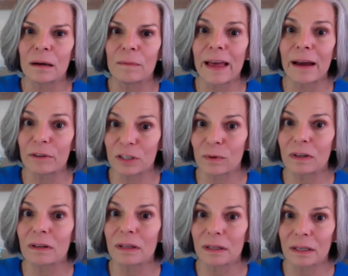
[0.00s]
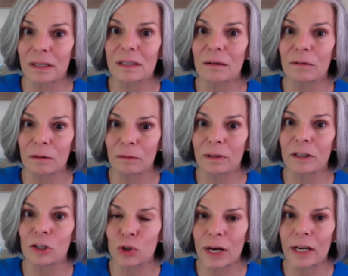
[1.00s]
that was one of the things that we were really
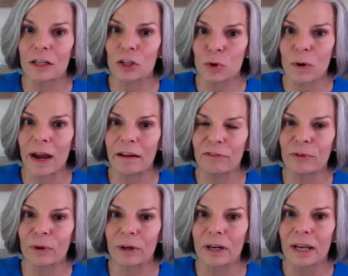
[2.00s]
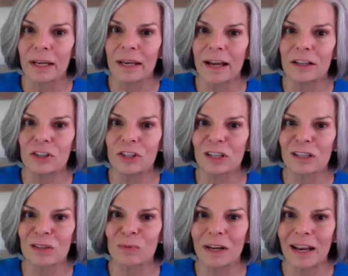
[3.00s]
trying to drive for, not
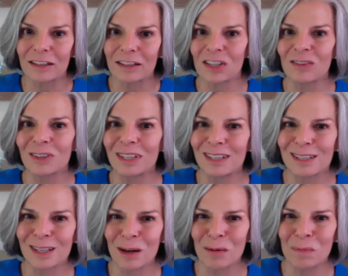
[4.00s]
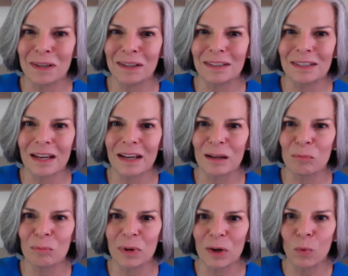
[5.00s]
just what activities are being done,
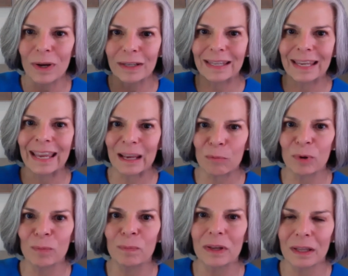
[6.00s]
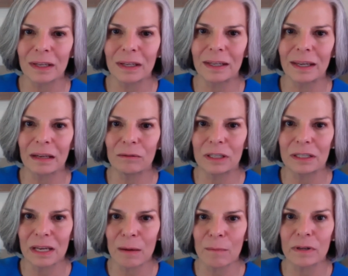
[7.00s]
but what capability can we
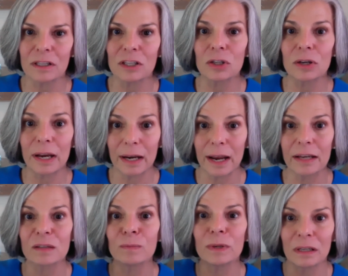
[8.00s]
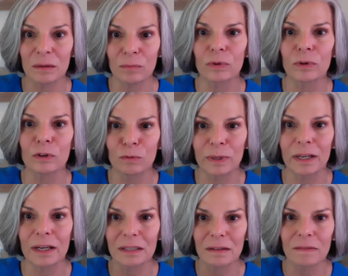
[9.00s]
demonstrate has been improved
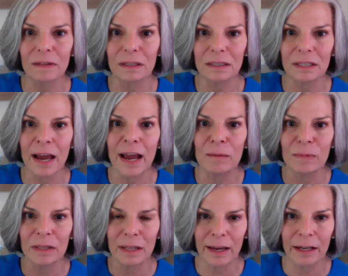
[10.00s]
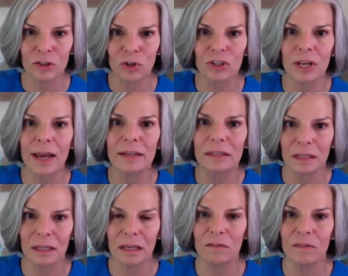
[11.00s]
because of the time and the exercise and
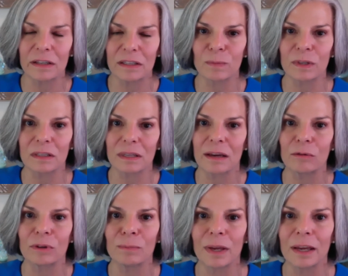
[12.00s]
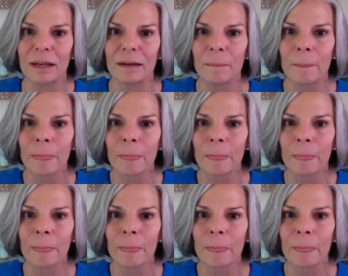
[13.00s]
the investments that we made.